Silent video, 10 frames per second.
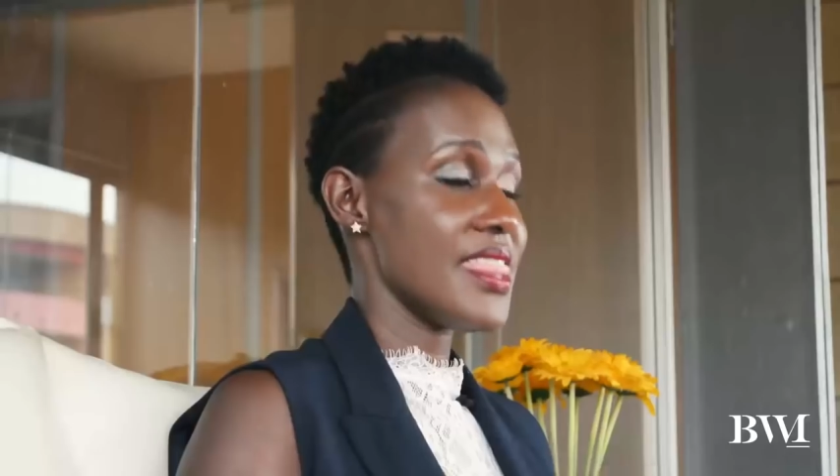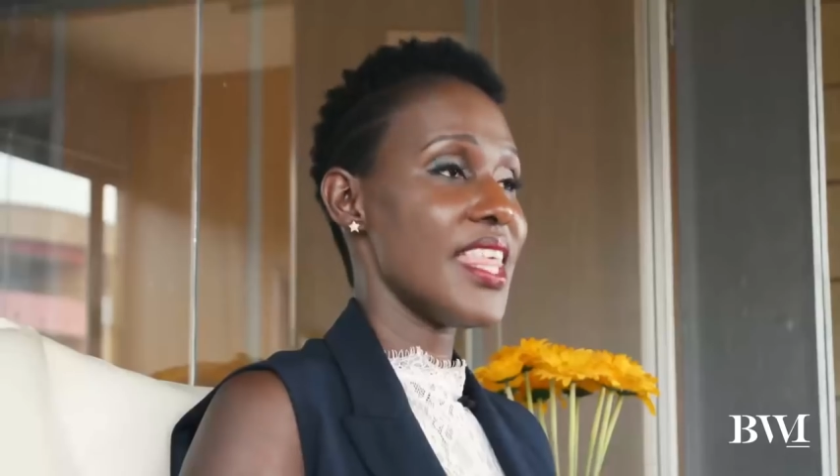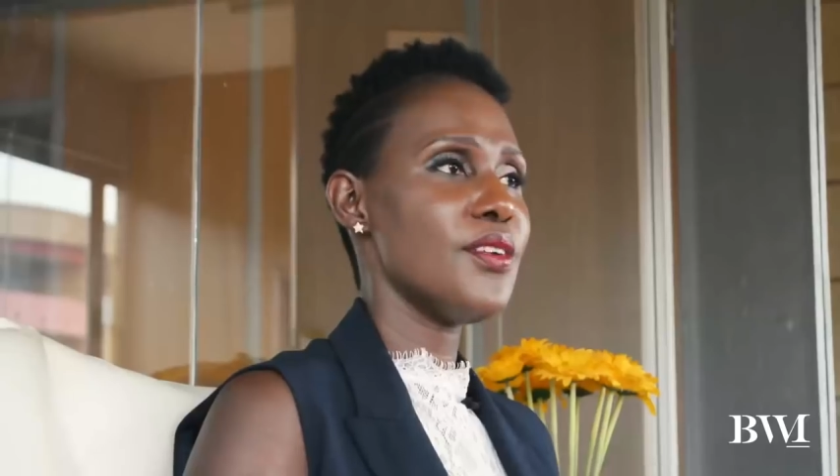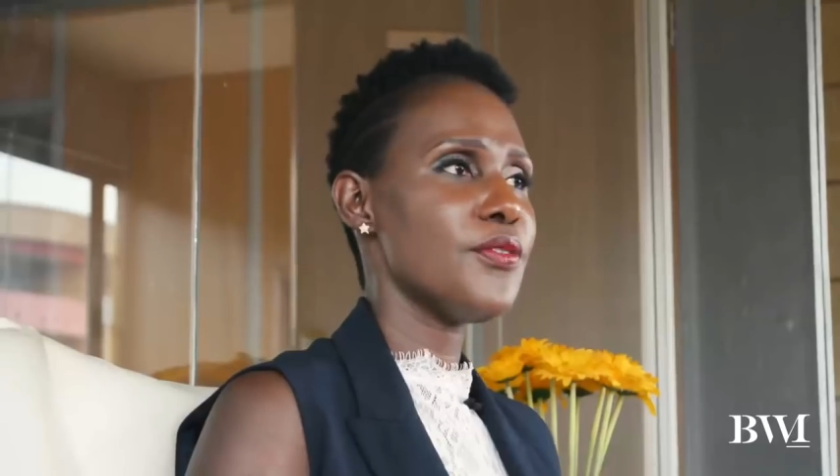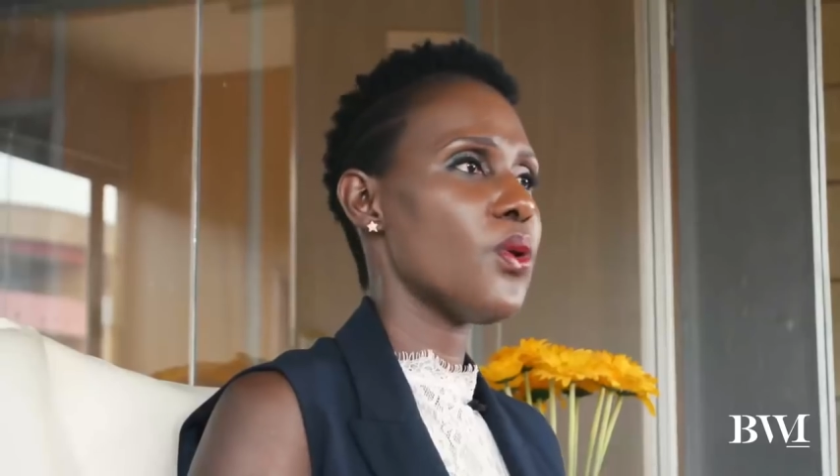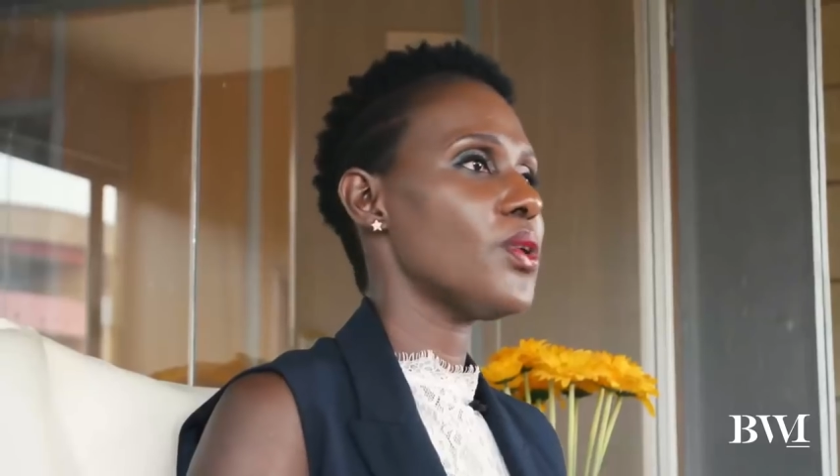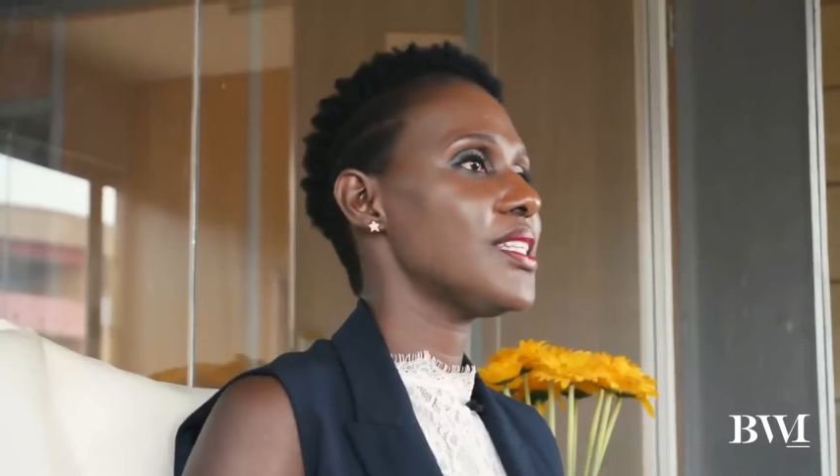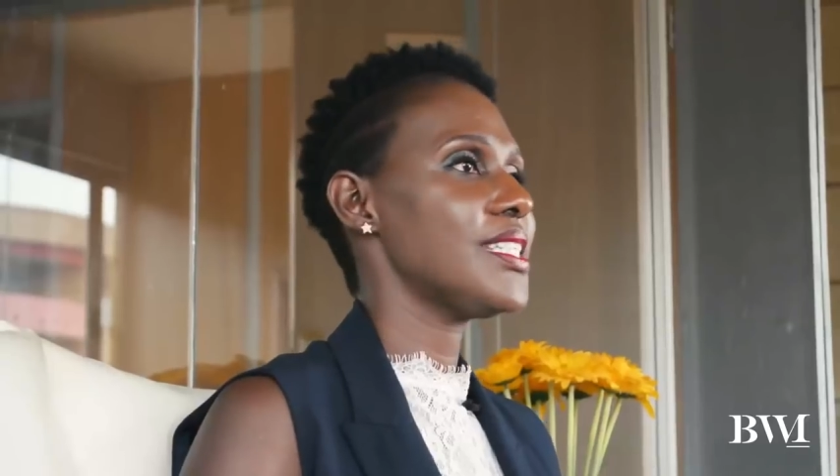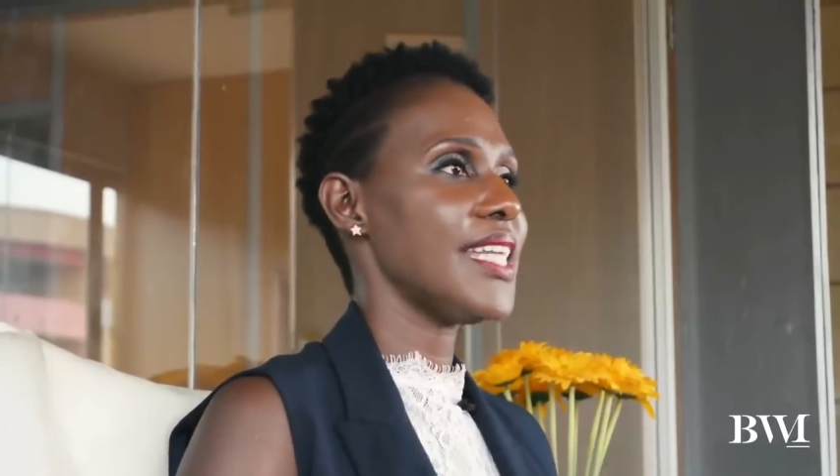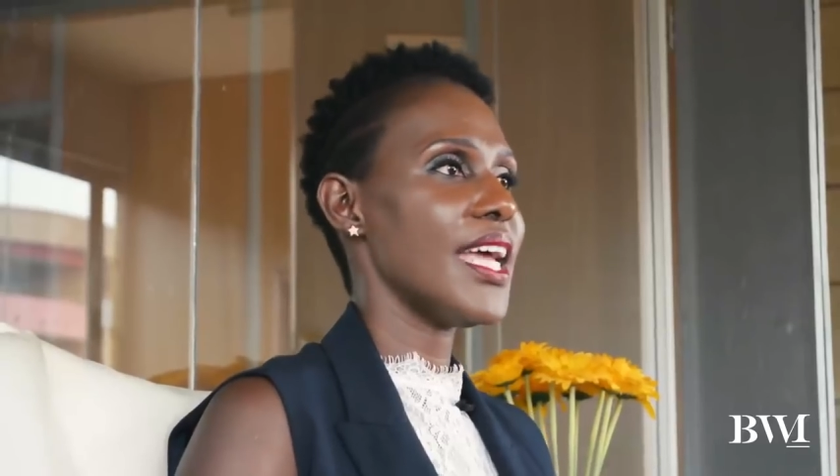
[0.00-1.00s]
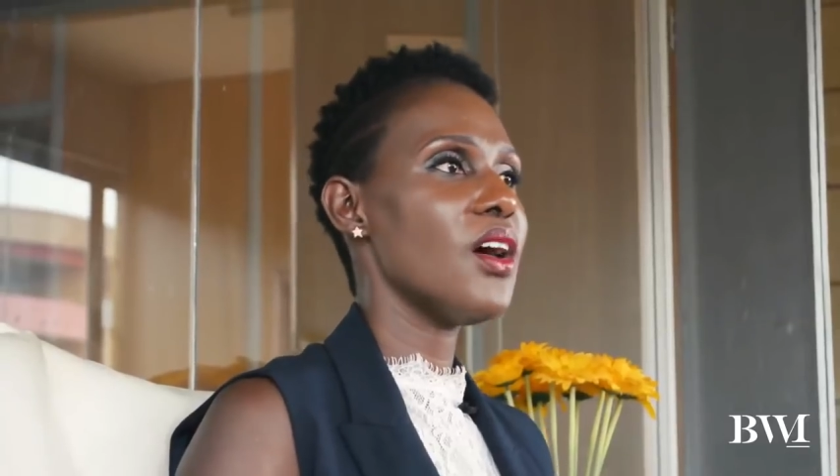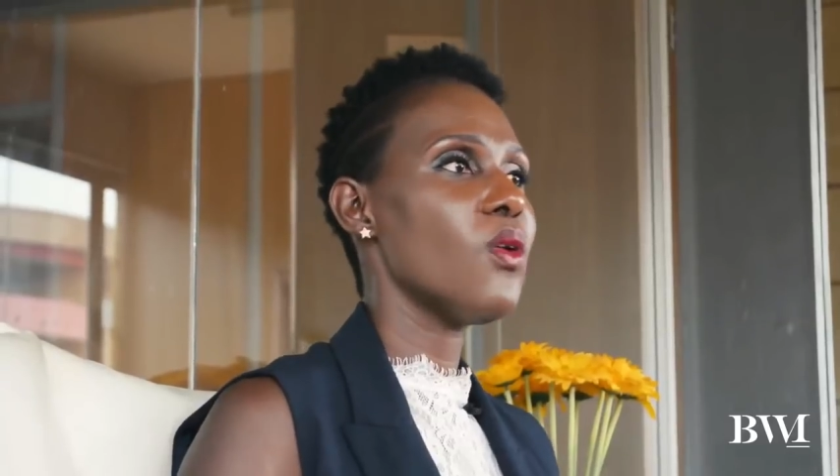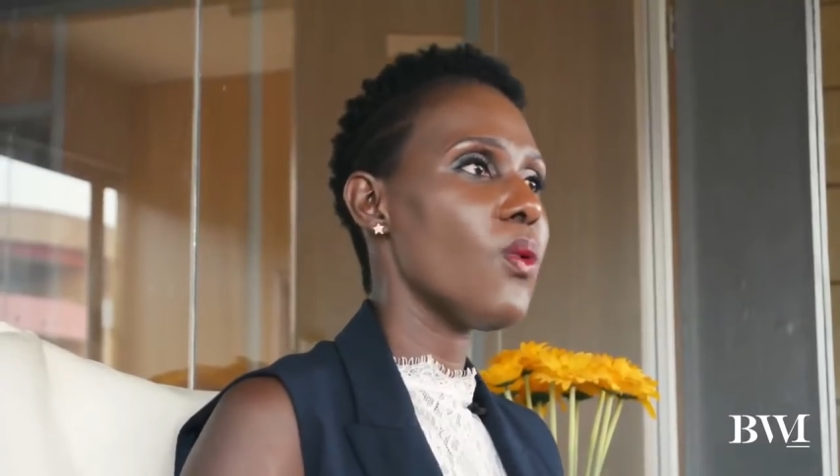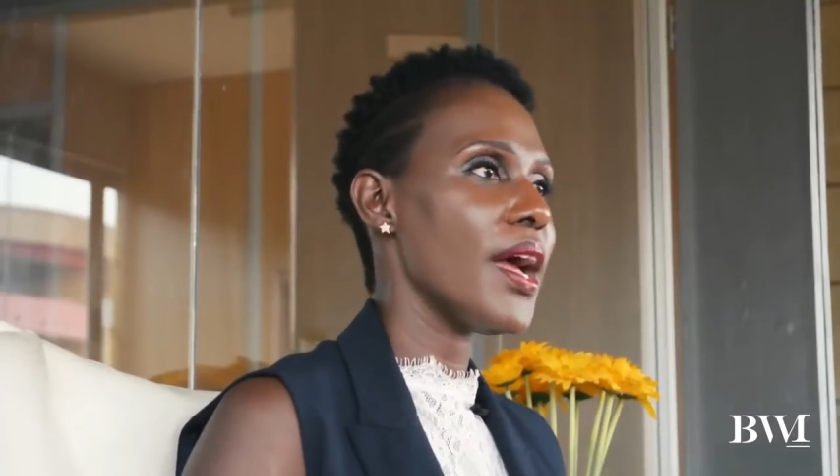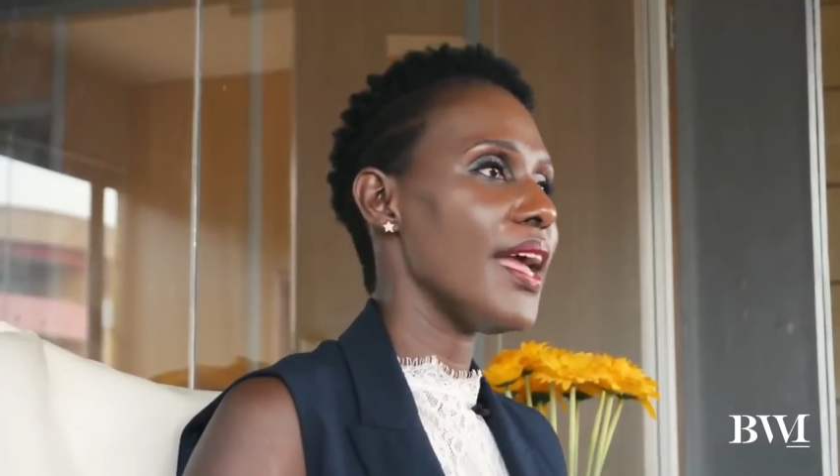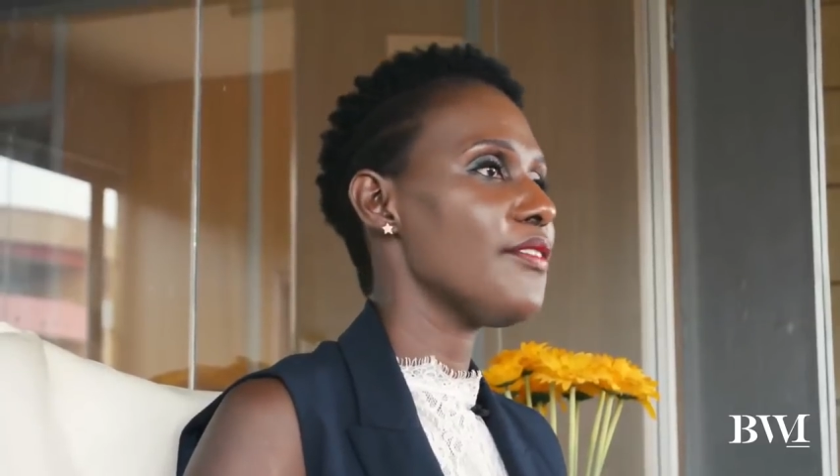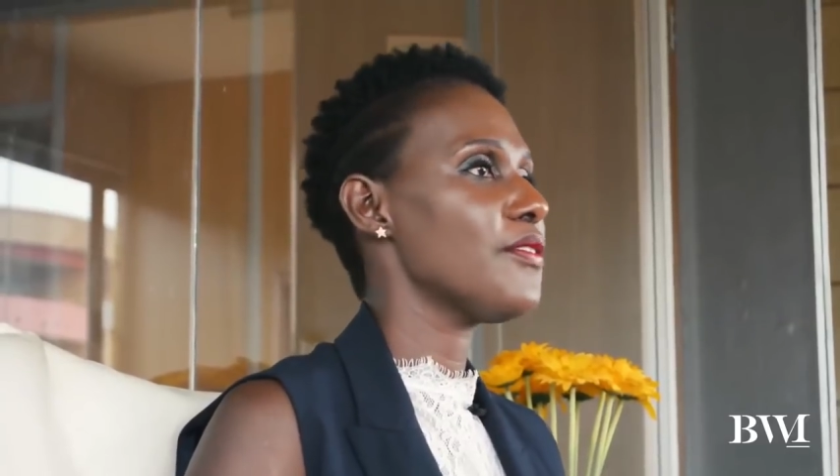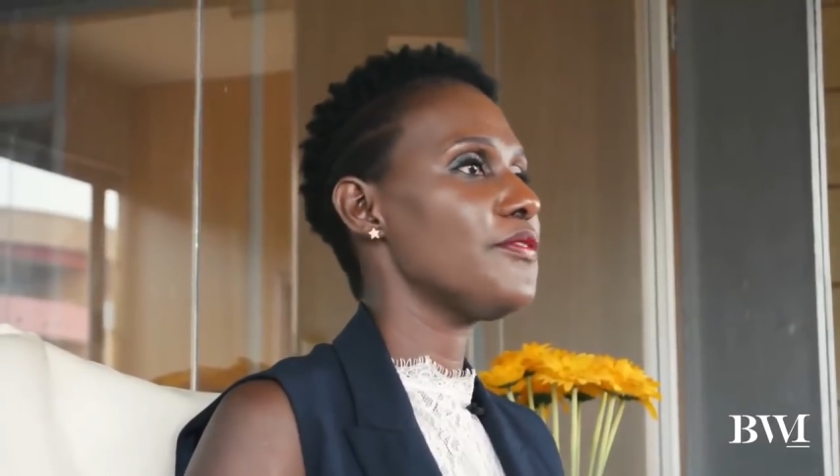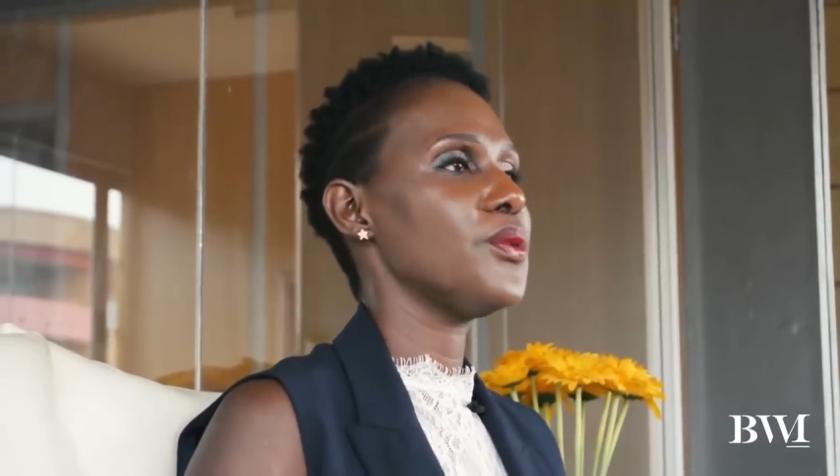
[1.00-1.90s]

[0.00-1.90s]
And then, of course, stay away from